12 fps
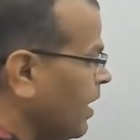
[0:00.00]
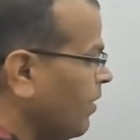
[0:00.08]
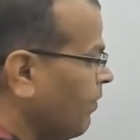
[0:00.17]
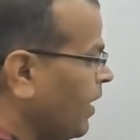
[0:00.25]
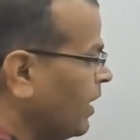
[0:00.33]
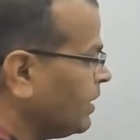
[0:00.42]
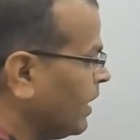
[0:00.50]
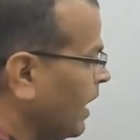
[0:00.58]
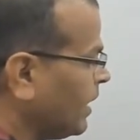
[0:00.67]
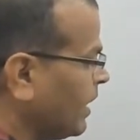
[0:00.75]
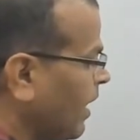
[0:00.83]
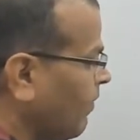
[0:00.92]
if I
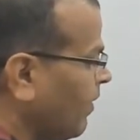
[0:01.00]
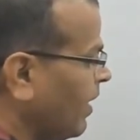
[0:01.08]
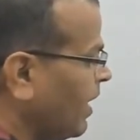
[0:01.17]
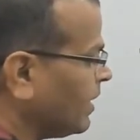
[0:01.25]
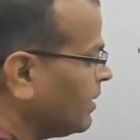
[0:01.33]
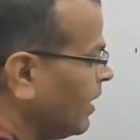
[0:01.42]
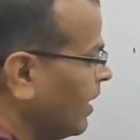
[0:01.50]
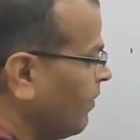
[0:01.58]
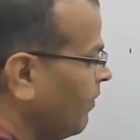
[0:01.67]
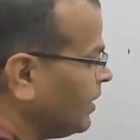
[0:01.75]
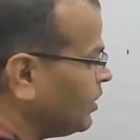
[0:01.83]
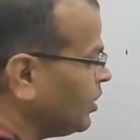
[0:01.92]
select FL less than
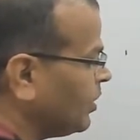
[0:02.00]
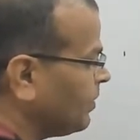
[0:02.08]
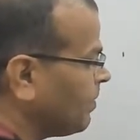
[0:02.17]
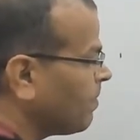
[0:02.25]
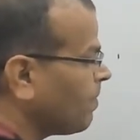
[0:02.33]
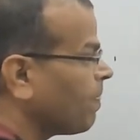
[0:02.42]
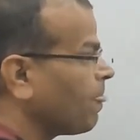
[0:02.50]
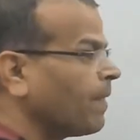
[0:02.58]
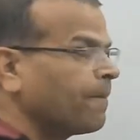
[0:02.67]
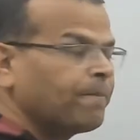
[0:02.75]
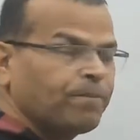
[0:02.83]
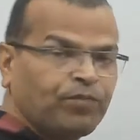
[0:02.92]
FH?
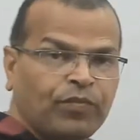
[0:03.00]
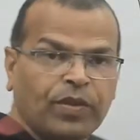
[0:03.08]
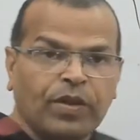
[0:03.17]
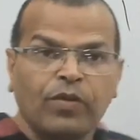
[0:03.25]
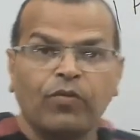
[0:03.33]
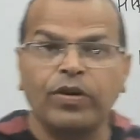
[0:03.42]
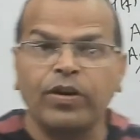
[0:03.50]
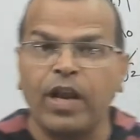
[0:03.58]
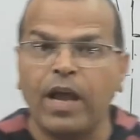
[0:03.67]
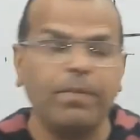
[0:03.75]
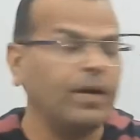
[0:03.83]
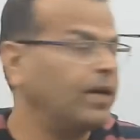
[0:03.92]
What will
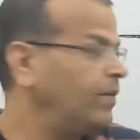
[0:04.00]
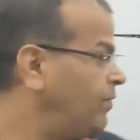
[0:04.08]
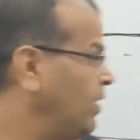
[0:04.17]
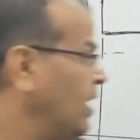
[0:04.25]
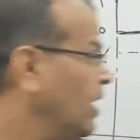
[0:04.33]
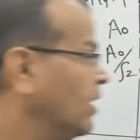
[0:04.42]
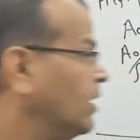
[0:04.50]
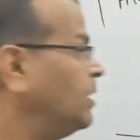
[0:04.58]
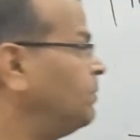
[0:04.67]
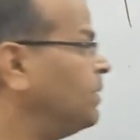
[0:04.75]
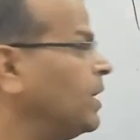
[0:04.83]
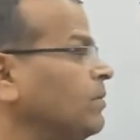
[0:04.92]
happen if
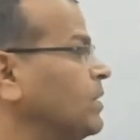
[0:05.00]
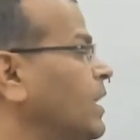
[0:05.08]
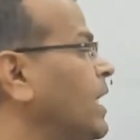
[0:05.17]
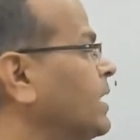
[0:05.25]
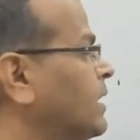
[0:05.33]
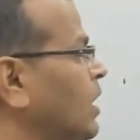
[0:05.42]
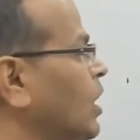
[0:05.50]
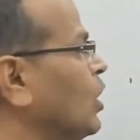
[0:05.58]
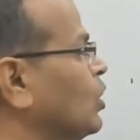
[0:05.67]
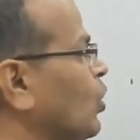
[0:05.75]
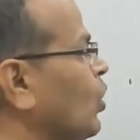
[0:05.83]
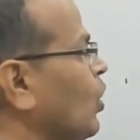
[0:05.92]
this becomes less?
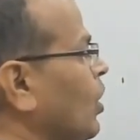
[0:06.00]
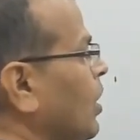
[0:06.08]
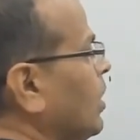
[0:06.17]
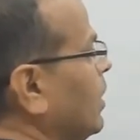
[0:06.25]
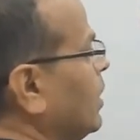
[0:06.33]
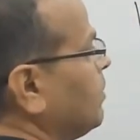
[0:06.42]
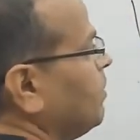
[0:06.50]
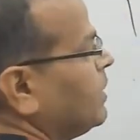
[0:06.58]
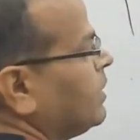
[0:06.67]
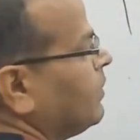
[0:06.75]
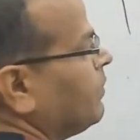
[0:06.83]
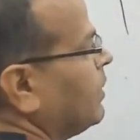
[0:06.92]
So it
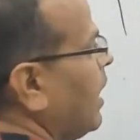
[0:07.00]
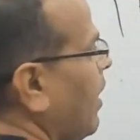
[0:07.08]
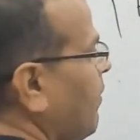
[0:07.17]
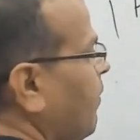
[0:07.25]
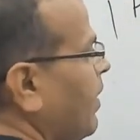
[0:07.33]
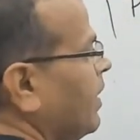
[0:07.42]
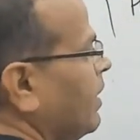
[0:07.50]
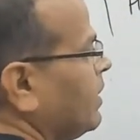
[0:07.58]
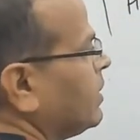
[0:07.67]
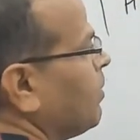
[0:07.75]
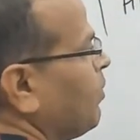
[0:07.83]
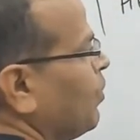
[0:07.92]
means if FL
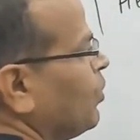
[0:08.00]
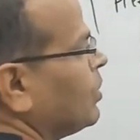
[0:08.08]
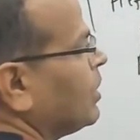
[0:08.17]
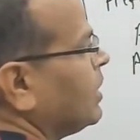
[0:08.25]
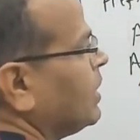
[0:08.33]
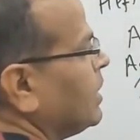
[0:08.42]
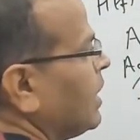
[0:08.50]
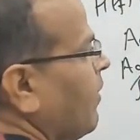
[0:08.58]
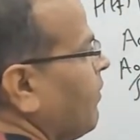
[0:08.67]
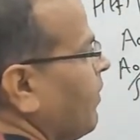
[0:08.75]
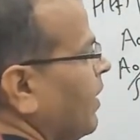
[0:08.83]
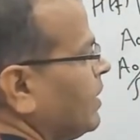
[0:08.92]
is, suppose this is
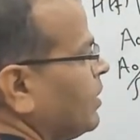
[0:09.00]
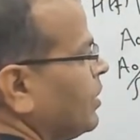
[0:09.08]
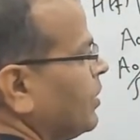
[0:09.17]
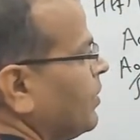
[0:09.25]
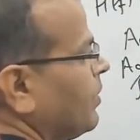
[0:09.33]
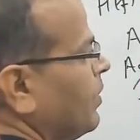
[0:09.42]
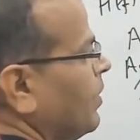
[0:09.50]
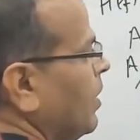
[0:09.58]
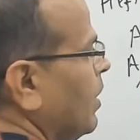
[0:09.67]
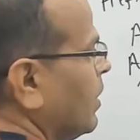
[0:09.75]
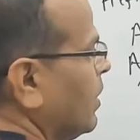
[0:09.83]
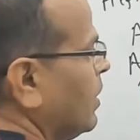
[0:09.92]
FH,
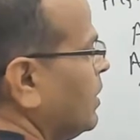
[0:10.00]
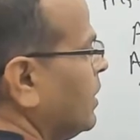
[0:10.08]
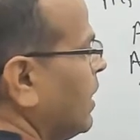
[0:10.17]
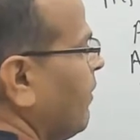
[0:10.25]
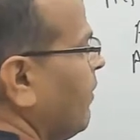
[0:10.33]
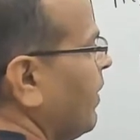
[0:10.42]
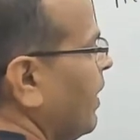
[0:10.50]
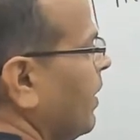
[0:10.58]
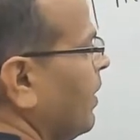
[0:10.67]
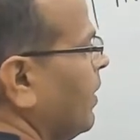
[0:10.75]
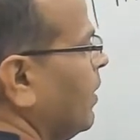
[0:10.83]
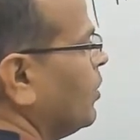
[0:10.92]
this is
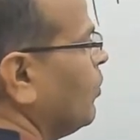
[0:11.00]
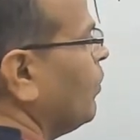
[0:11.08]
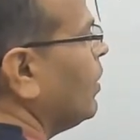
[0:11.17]
FL. So what